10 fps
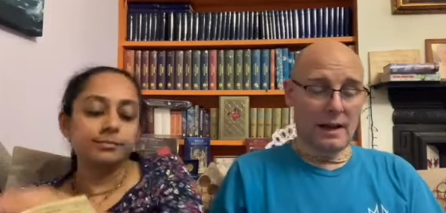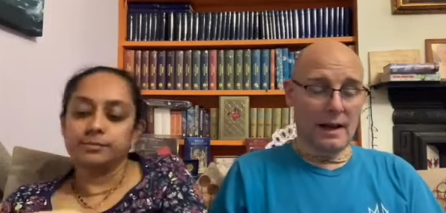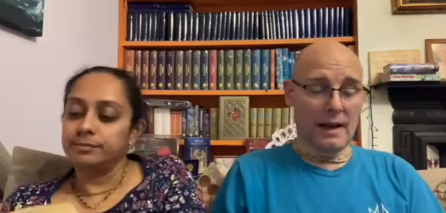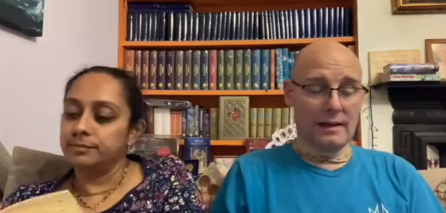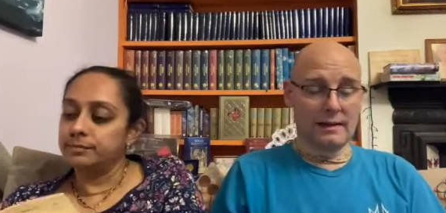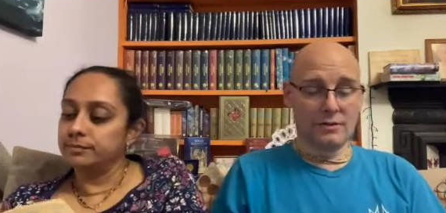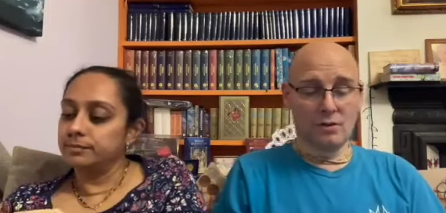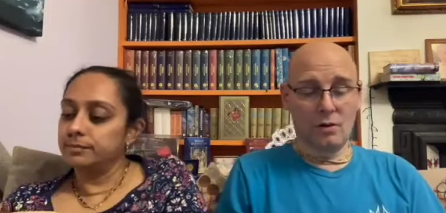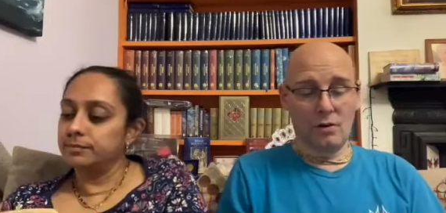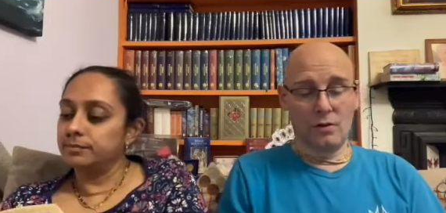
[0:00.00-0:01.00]
Speaker 1: and it's
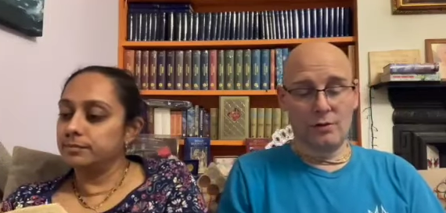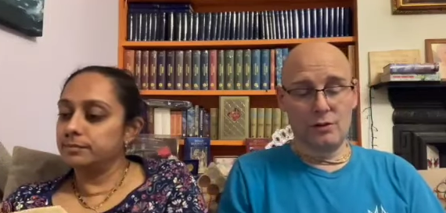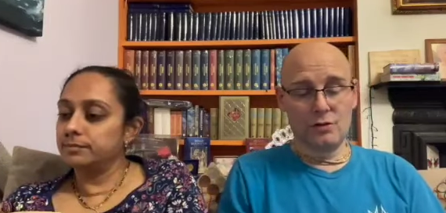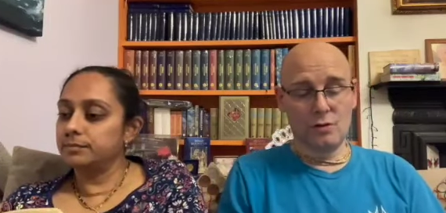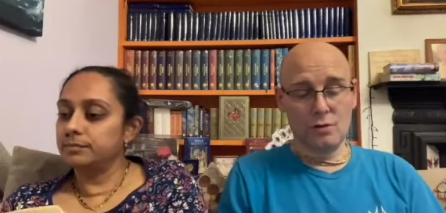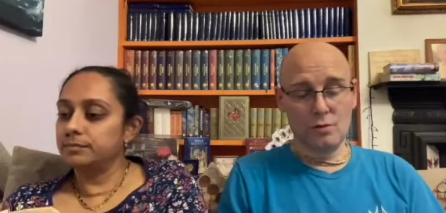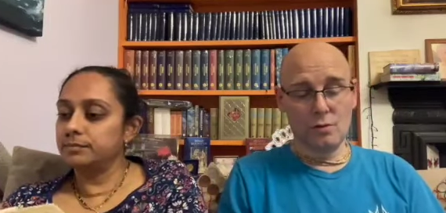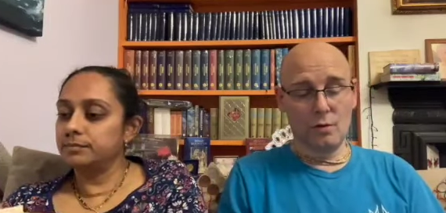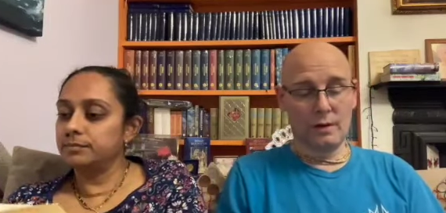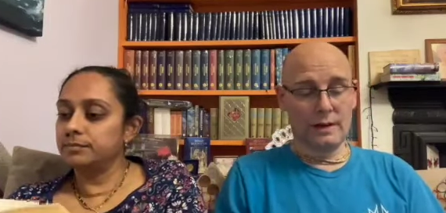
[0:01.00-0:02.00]
called The Two
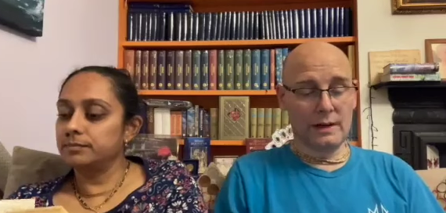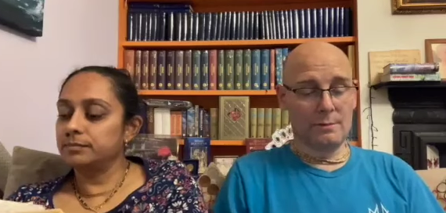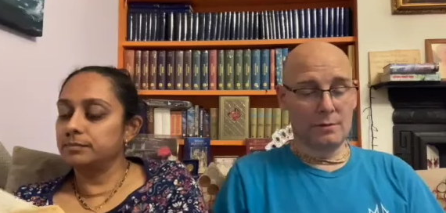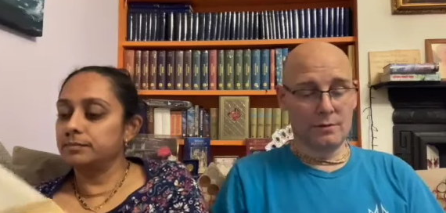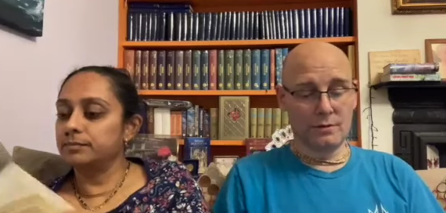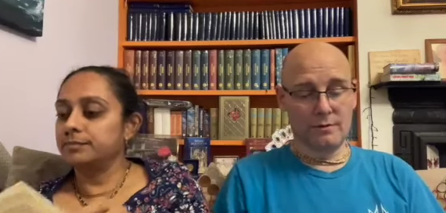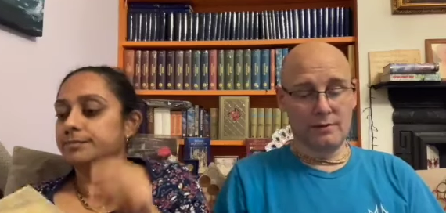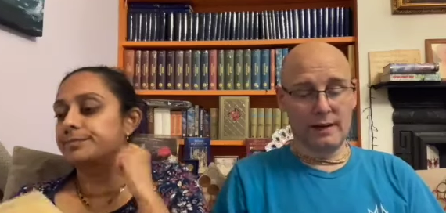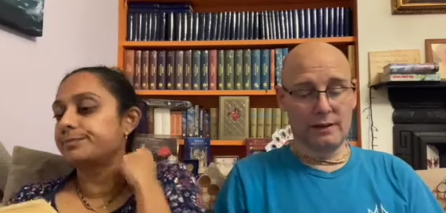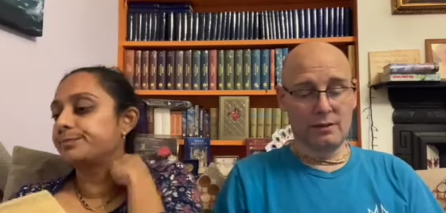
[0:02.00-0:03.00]
Doorkeepers of
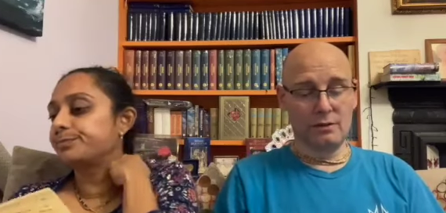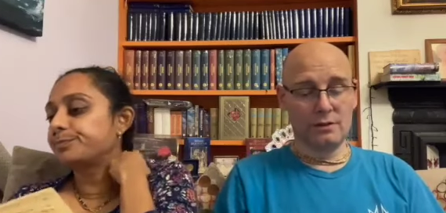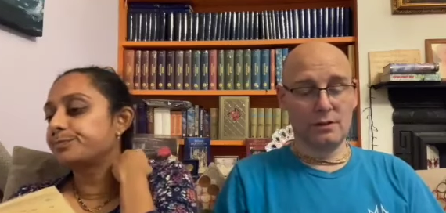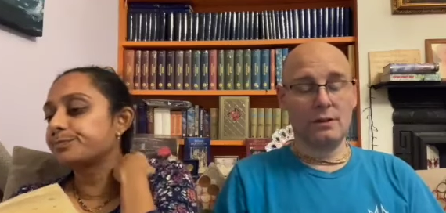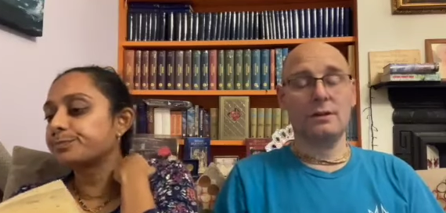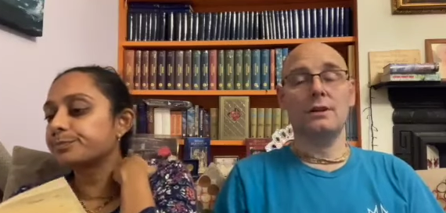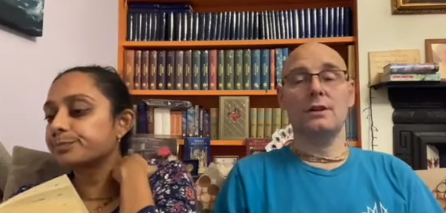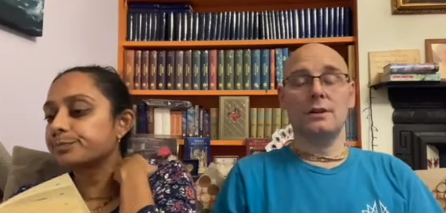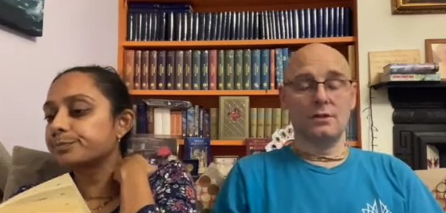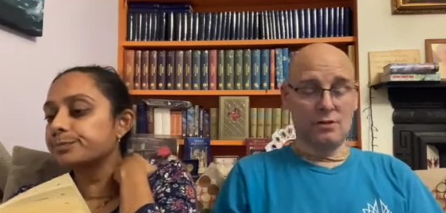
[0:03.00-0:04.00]
Vaikuntha,
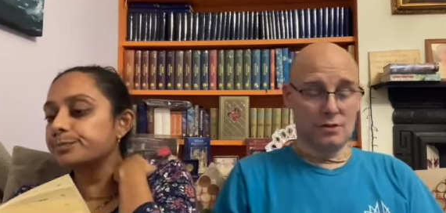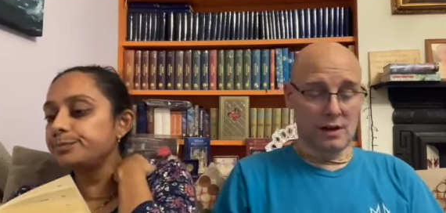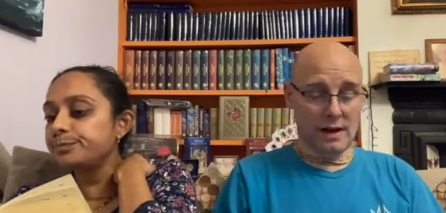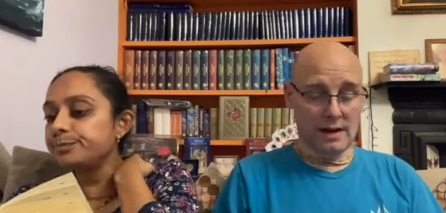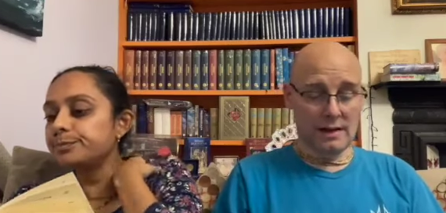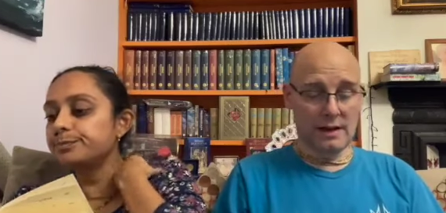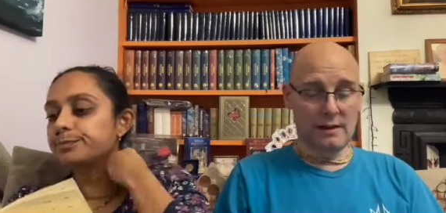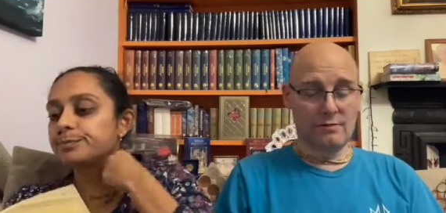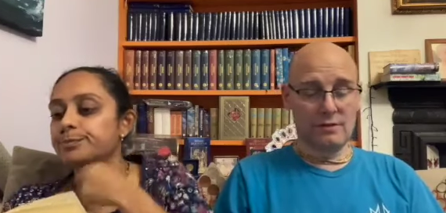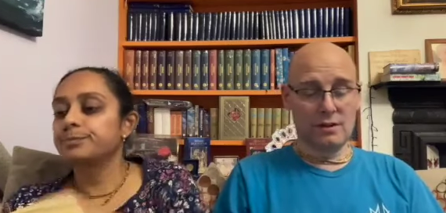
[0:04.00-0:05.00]
Jaya
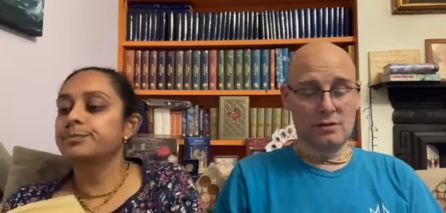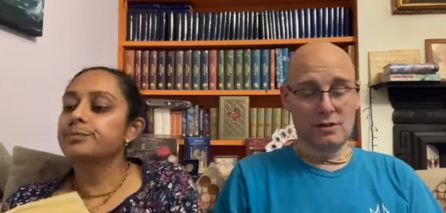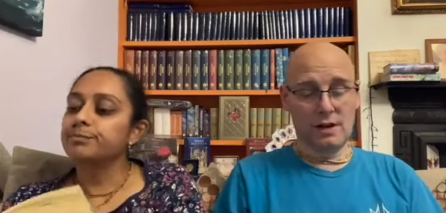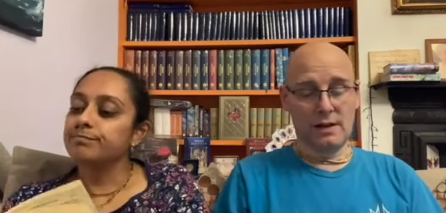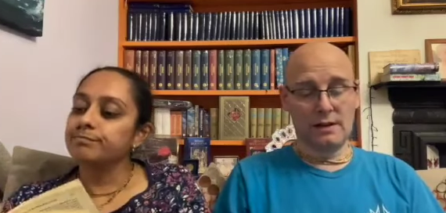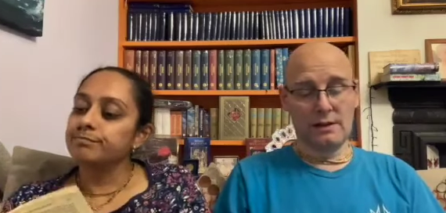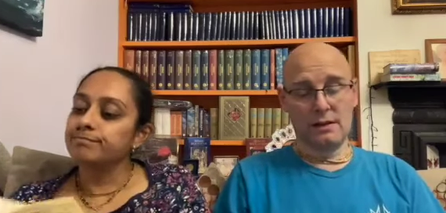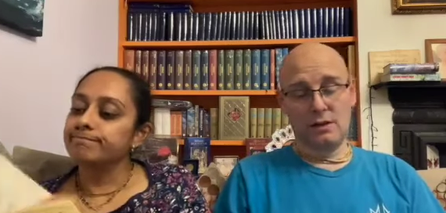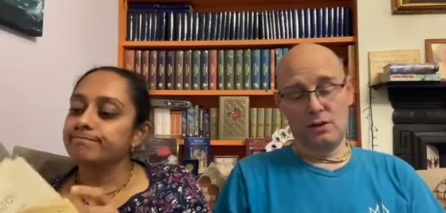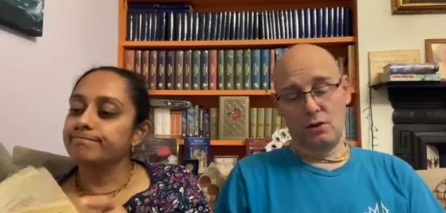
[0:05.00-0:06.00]
and Vijaya,
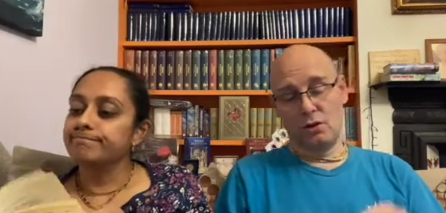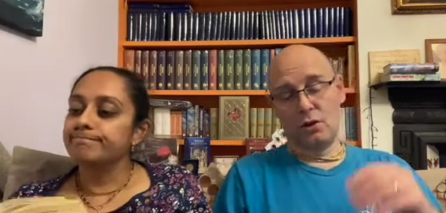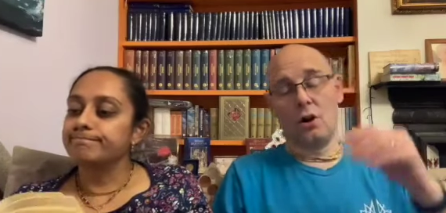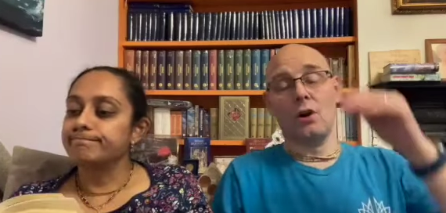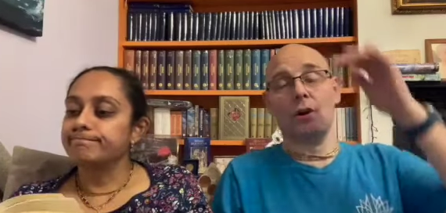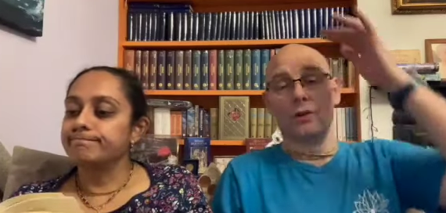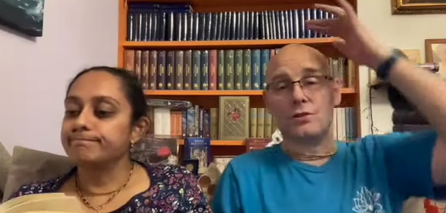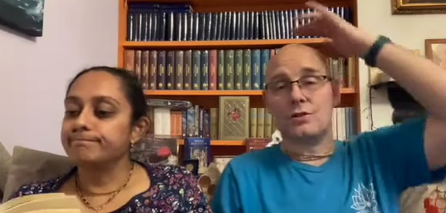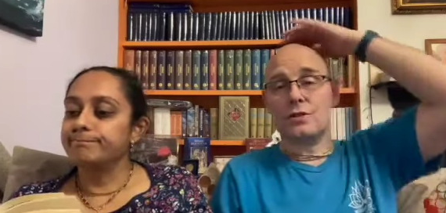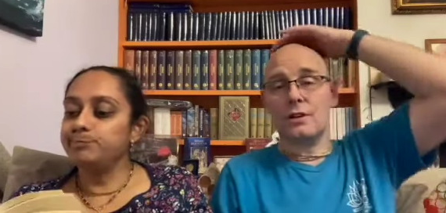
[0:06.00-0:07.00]

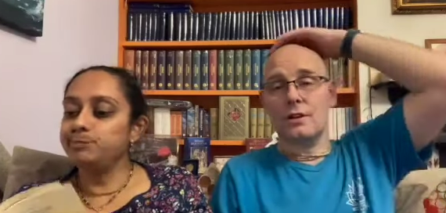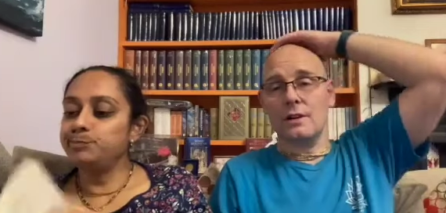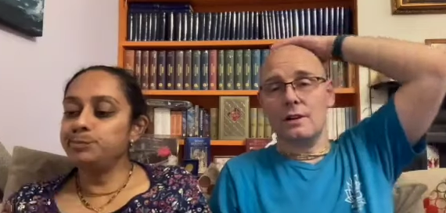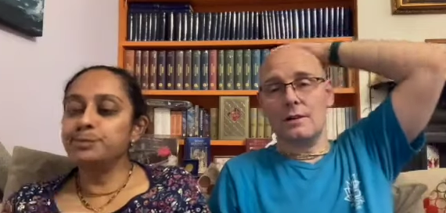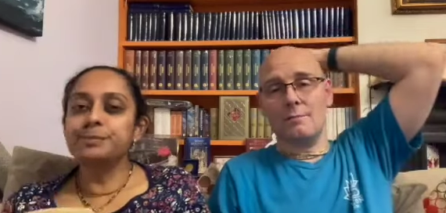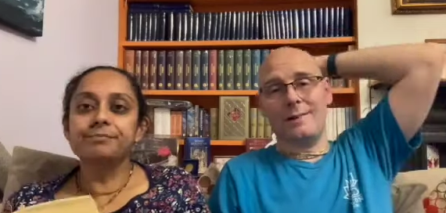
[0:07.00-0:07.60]
Cursed mm.